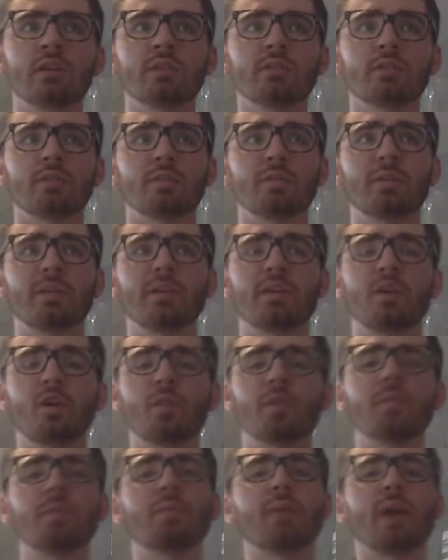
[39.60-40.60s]
So being
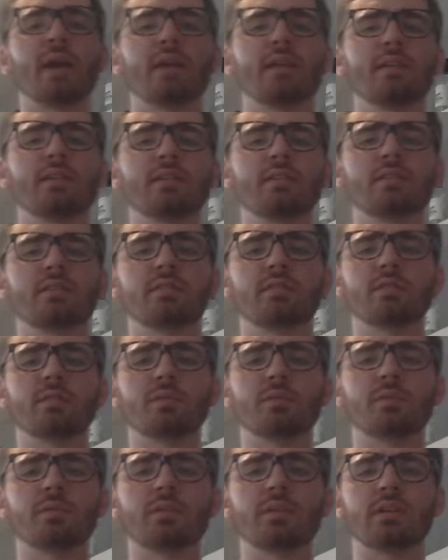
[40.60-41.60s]
open-minded
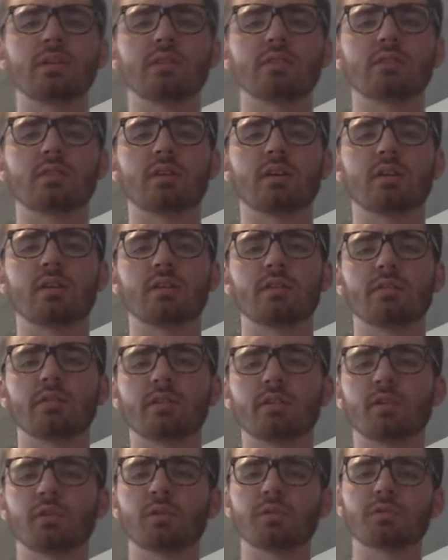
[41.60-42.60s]
to these
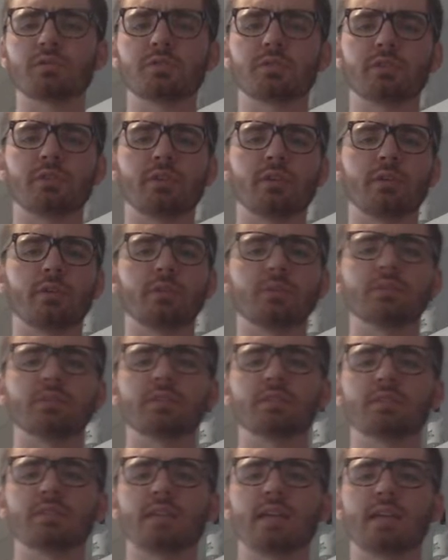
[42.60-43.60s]
different culture and
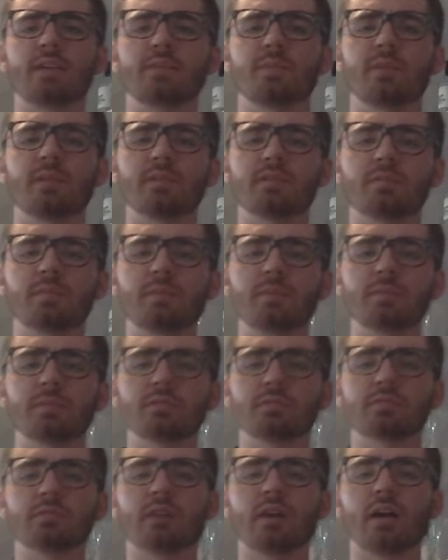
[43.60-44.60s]
religious aspects of
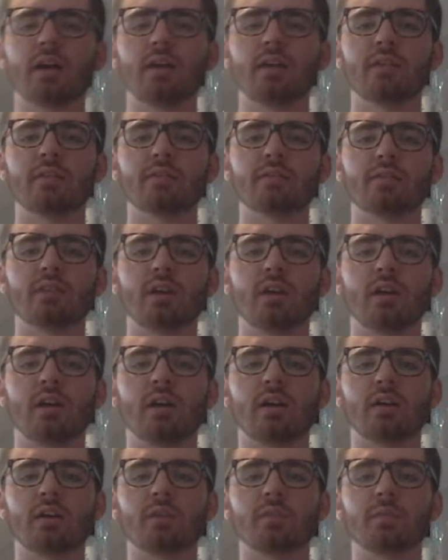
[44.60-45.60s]
people's lives
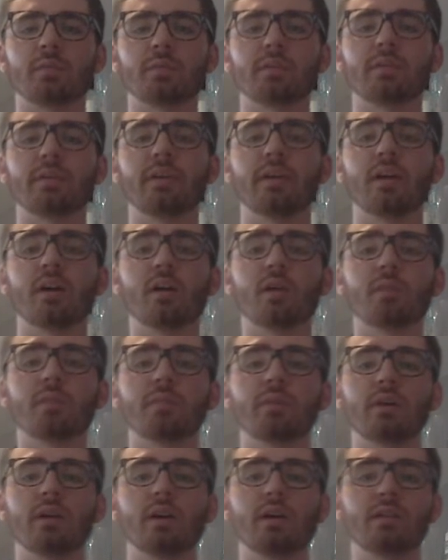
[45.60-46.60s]
can really
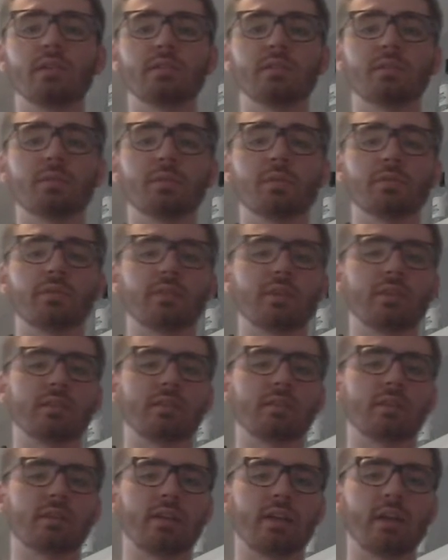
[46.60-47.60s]
help deal with like
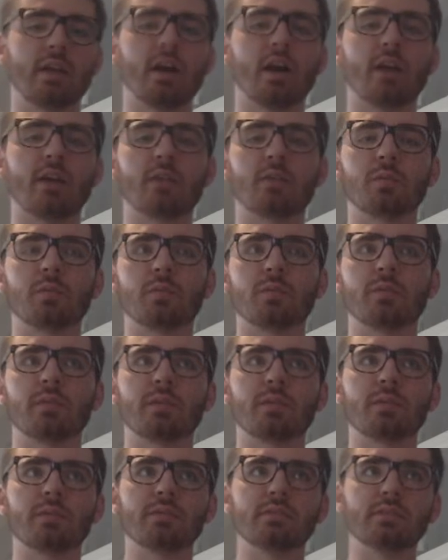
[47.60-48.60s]
the chaotic world
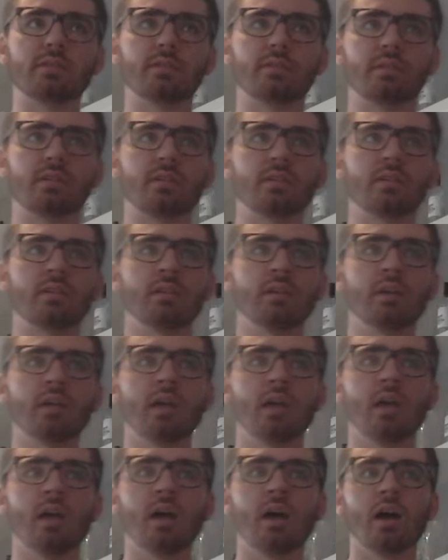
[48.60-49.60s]
that we live
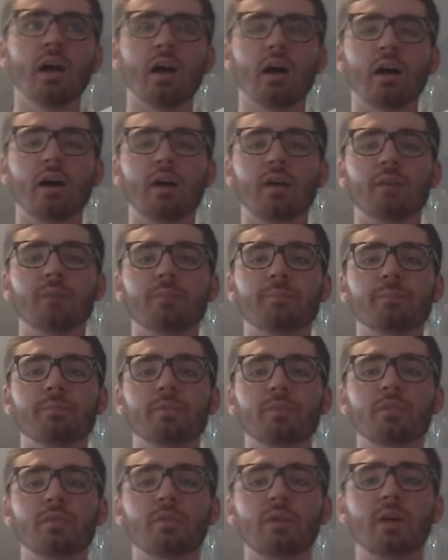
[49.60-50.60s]
in.
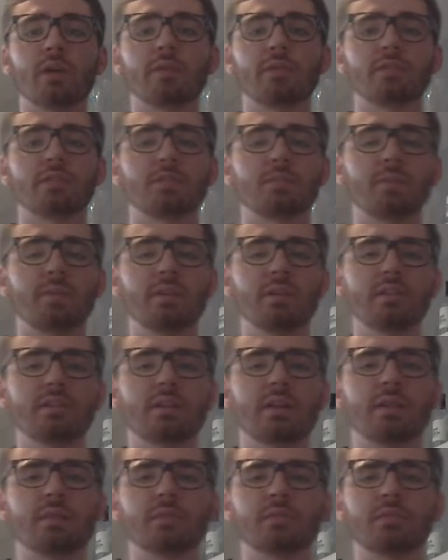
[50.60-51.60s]
Throughout this speech,
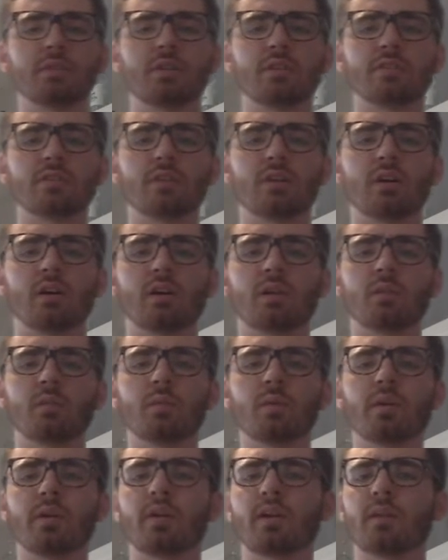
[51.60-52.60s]
I will touch on
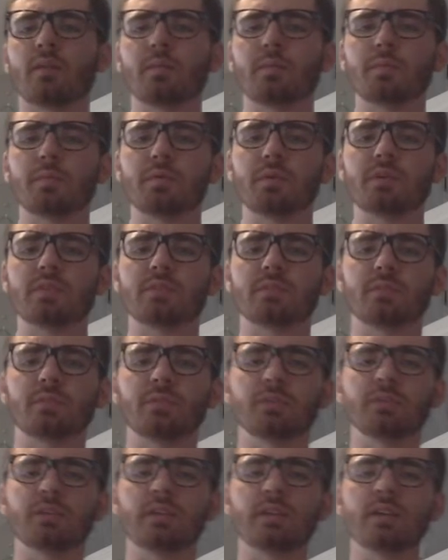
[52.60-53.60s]
what Kadampa Buddhism
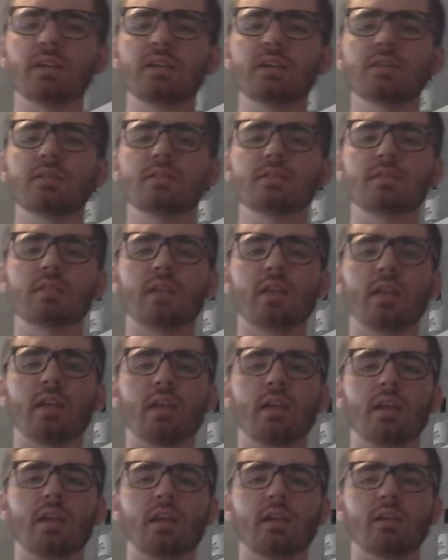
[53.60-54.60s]
really is
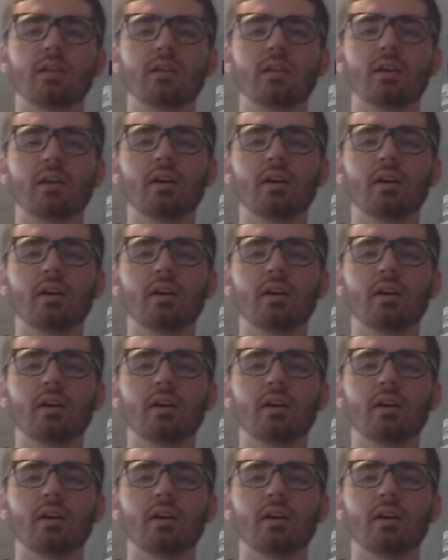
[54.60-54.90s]
and